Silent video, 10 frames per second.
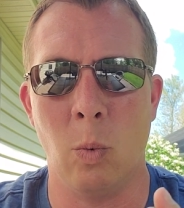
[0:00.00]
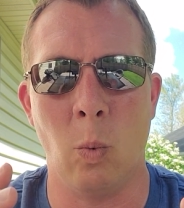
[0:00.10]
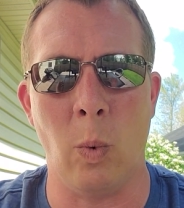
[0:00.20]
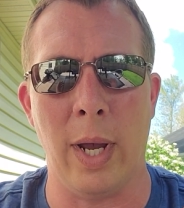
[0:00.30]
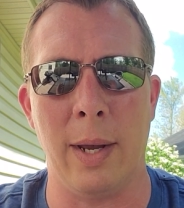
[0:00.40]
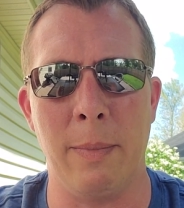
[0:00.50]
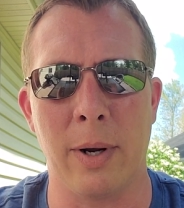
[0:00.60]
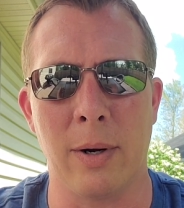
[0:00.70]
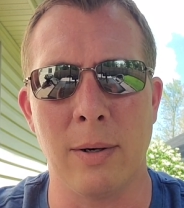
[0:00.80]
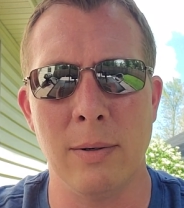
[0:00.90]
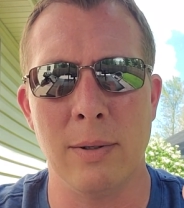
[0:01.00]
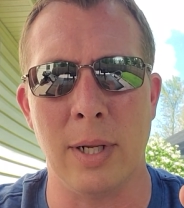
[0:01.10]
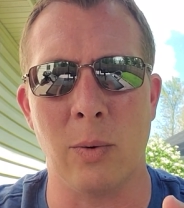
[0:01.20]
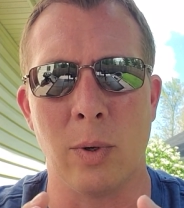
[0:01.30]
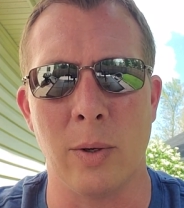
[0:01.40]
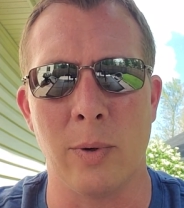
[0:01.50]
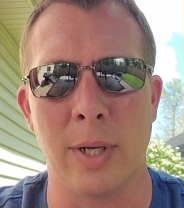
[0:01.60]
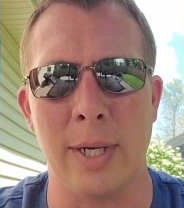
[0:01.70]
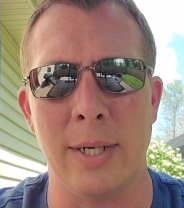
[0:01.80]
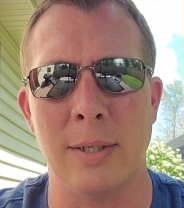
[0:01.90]
way bigger than it
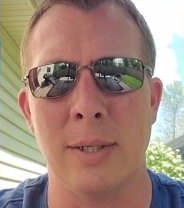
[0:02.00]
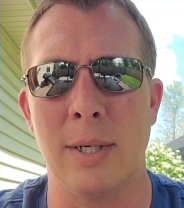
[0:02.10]
really is.